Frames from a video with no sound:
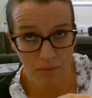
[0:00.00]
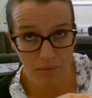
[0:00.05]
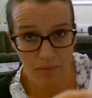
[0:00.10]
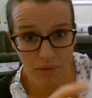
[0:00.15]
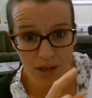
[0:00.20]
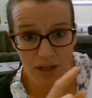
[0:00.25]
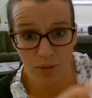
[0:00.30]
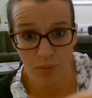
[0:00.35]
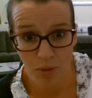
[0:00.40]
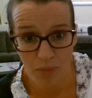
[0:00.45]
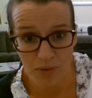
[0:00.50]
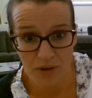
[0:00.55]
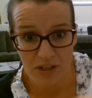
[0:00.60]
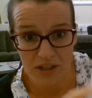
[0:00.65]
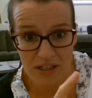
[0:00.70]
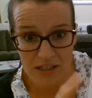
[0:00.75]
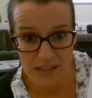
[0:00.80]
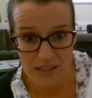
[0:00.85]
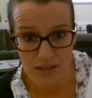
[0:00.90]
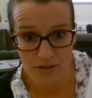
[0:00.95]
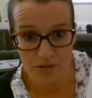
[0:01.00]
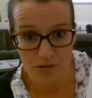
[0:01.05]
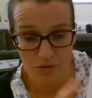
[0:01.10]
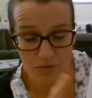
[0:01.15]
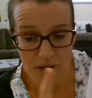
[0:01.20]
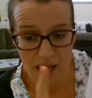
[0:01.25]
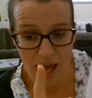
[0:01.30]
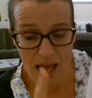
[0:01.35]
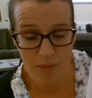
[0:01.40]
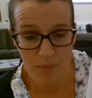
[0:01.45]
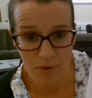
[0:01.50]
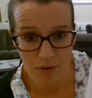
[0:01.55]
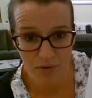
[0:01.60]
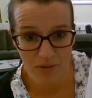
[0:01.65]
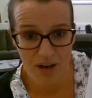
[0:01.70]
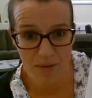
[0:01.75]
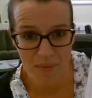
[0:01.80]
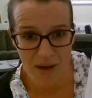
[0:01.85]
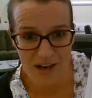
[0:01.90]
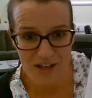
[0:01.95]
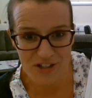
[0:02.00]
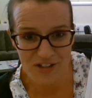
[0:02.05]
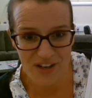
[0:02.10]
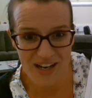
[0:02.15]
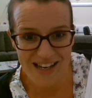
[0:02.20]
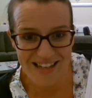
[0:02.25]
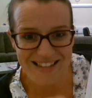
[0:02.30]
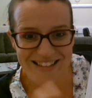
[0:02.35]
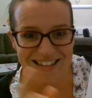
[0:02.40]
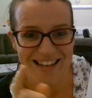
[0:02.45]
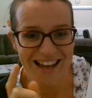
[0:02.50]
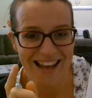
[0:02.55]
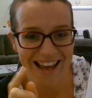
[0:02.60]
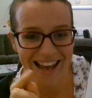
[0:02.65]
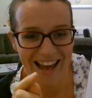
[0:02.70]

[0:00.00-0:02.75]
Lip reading: you pop in your details, your name, your email address,